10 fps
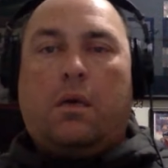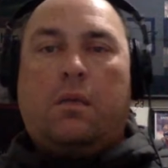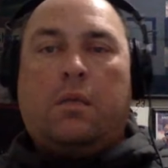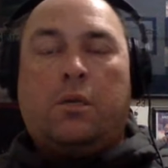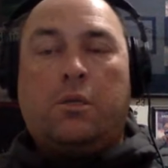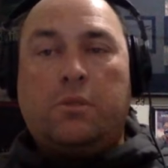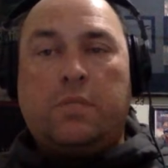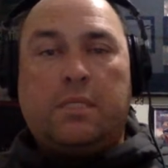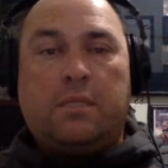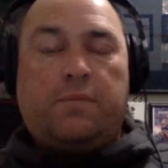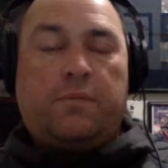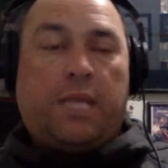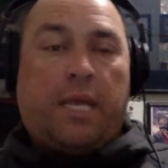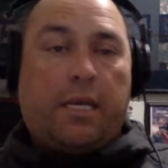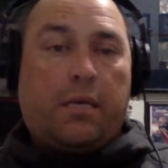The good news is if you
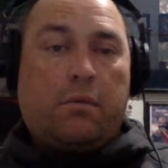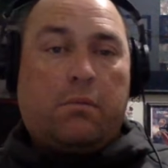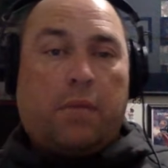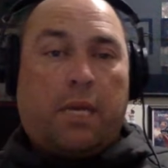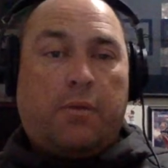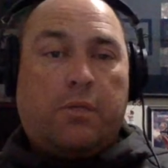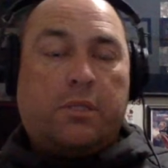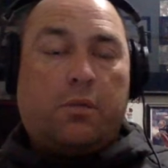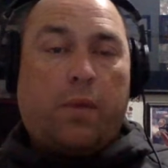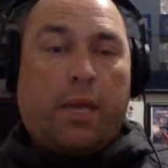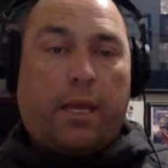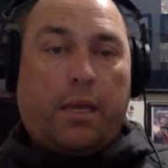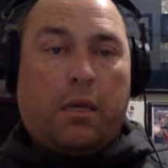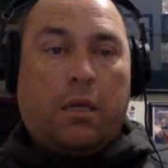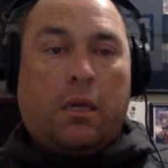take Hendrickson away,
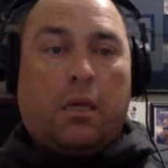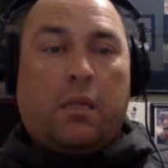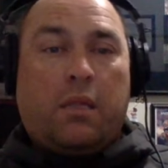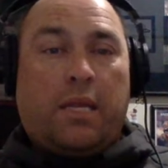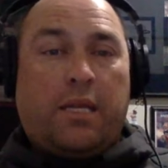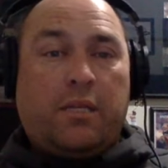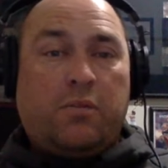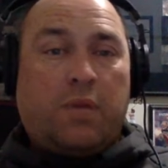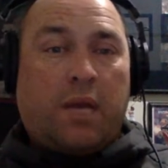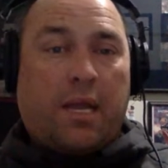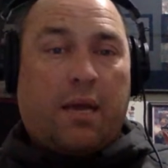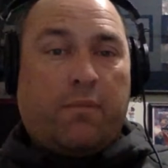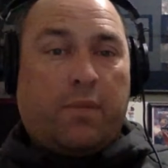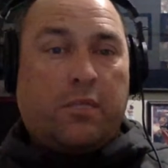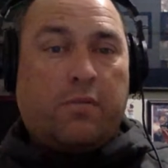they do not
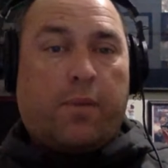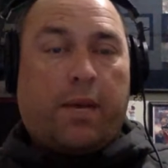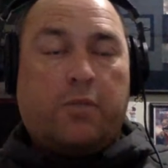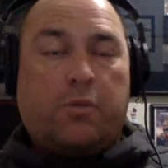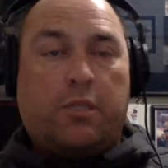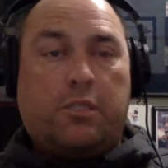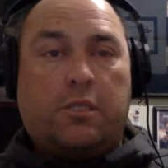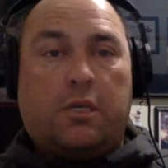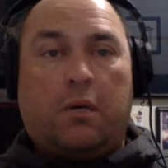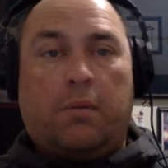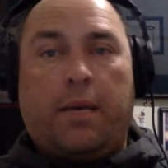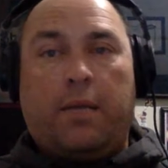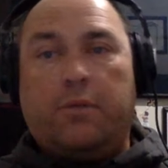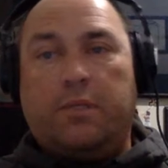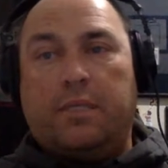have much of a pass rush.
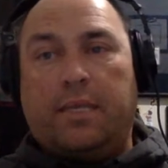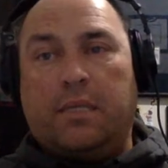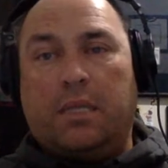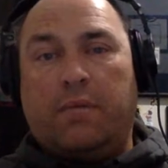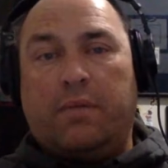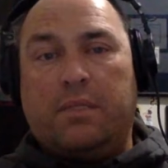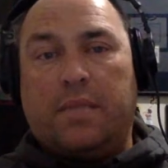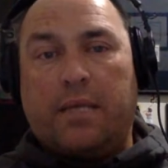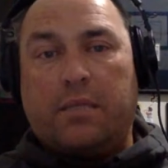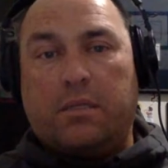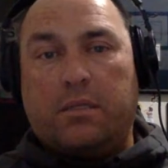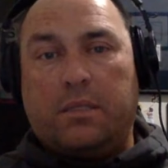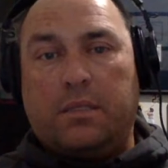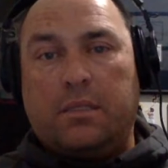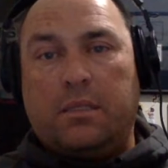Hendrickson has 11 sacks on the
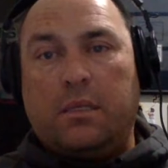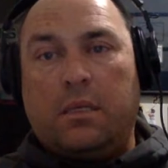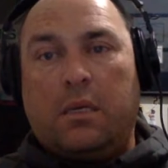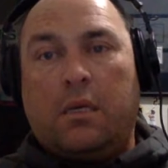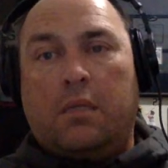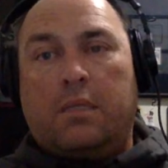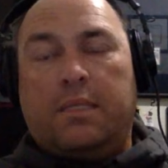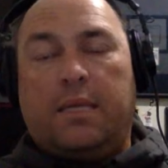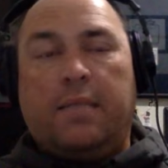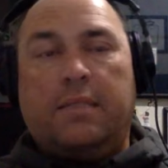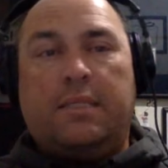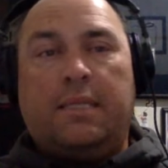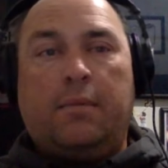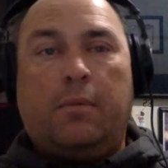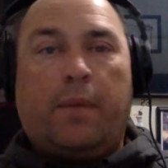season. As a
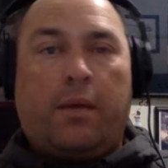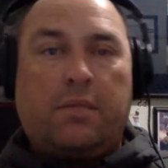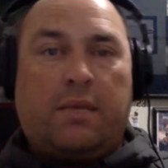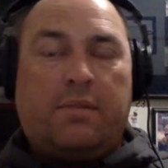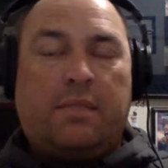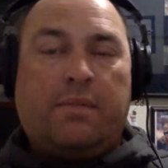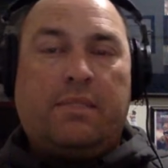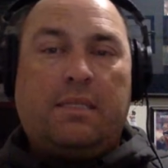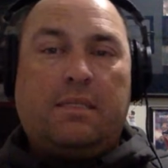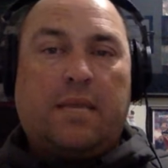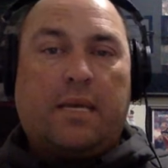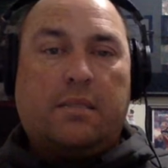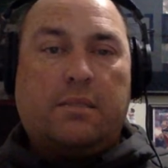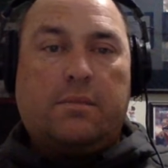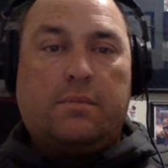team, the Bengals have 17
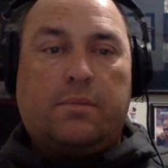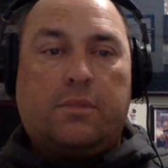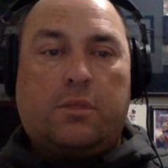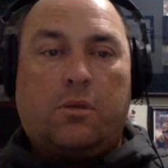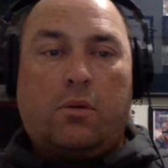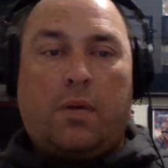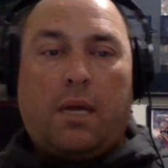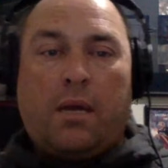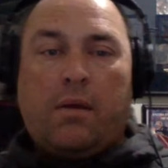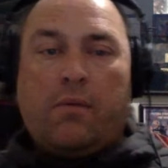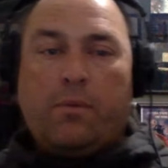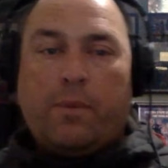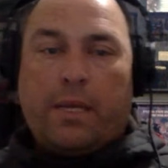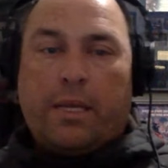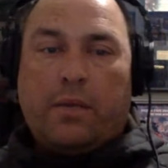sacks. So
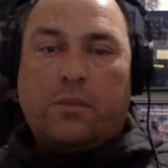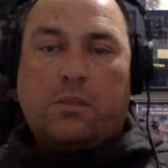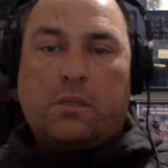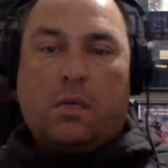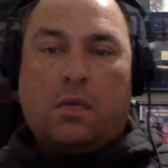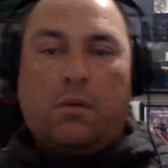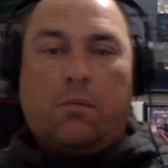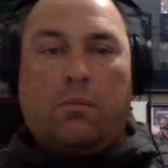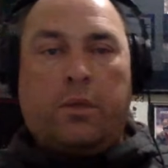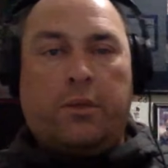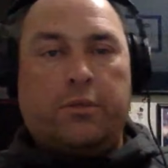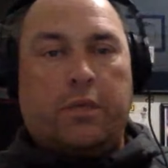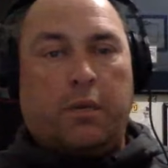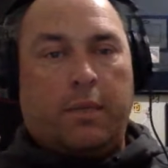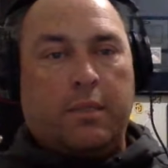everybody else, whether you're
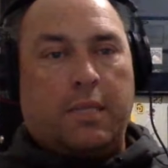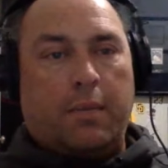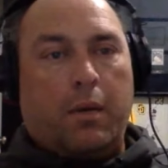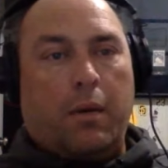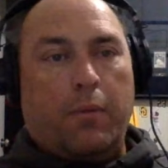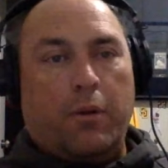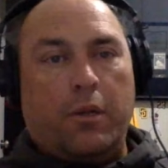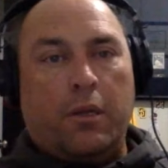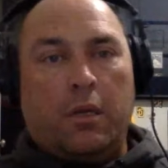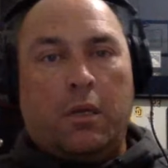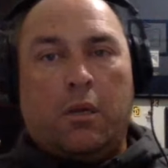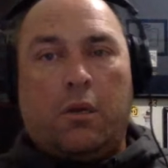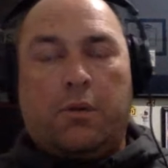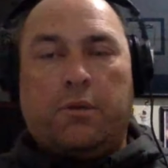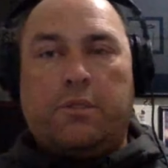talking about Sam Hubbard
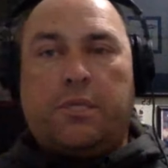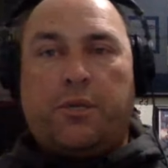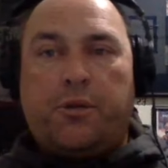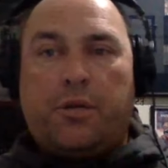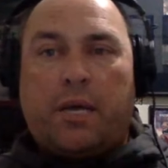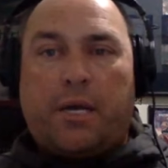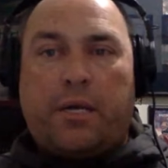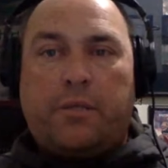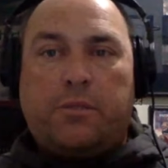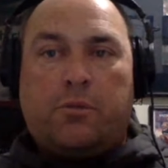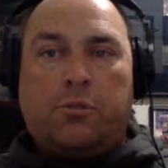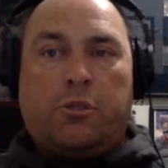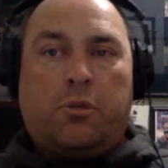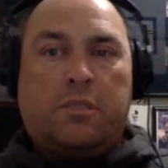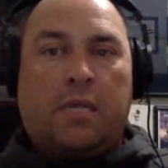or their interior guys or
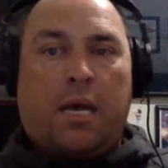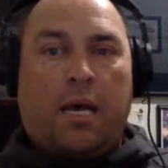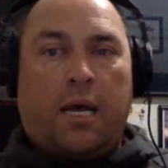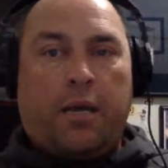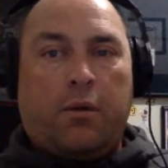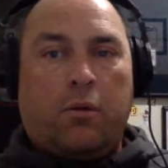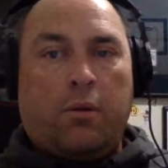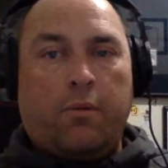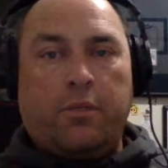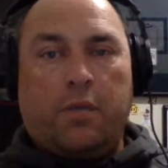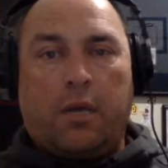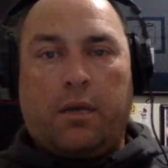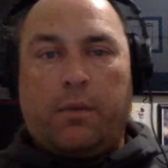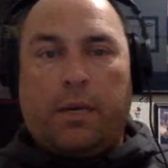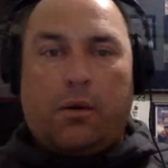Joe Asai or whoever you're
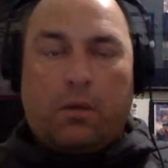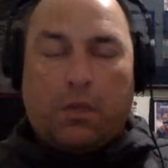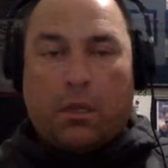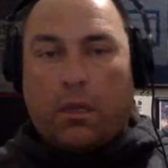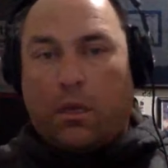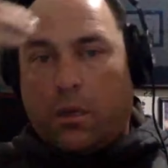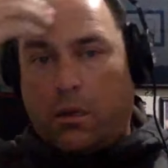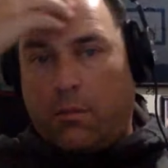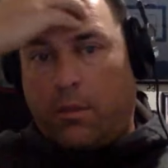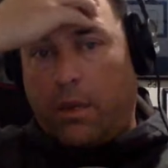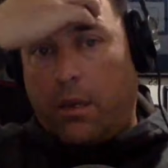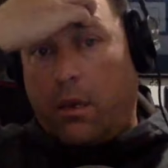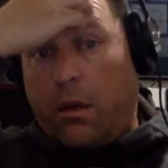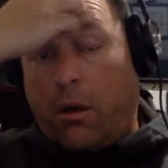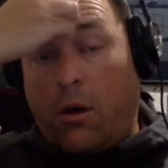talking about,
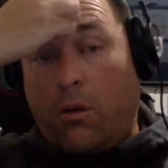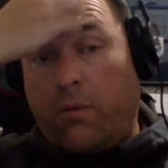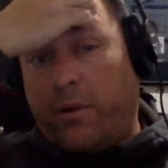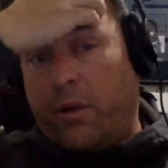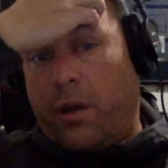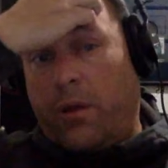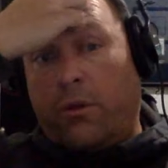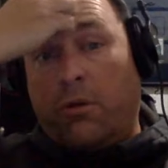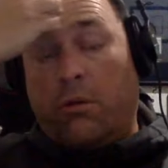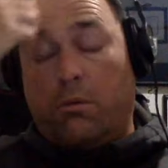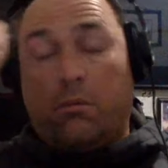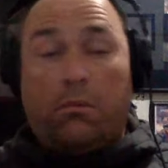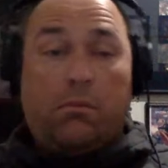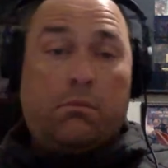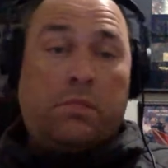all of their other
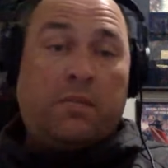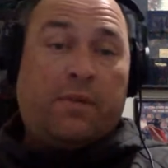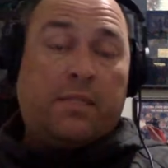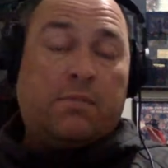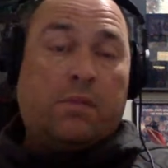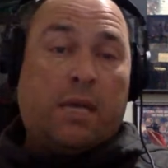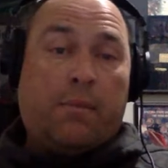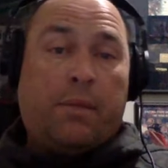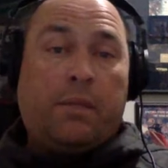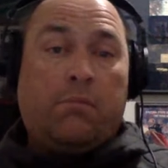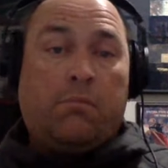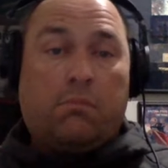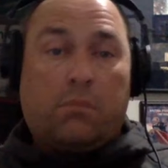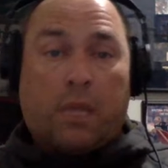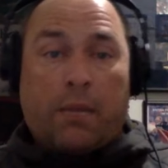defensive linemen,
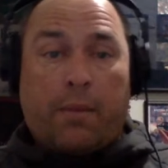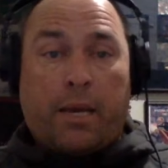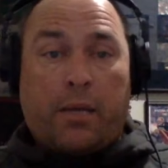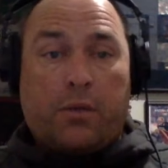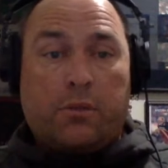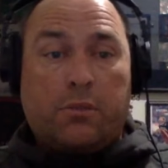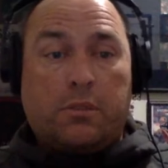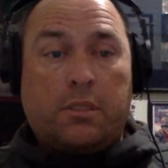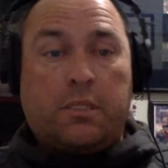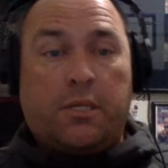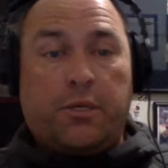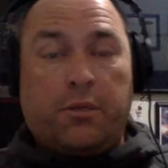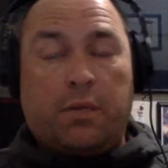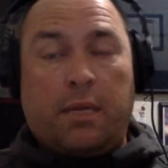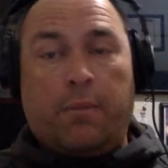linebackers,
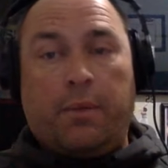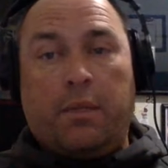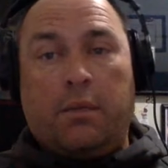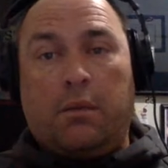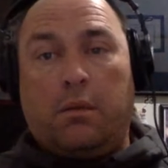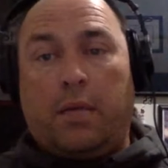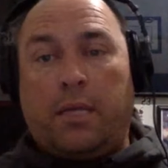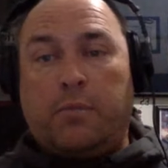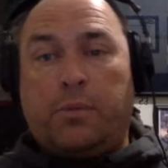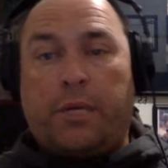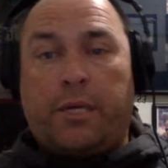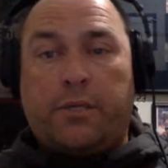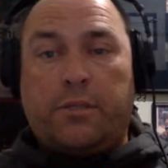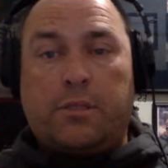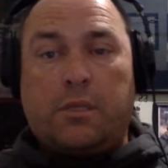interior linemen, edge
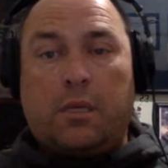players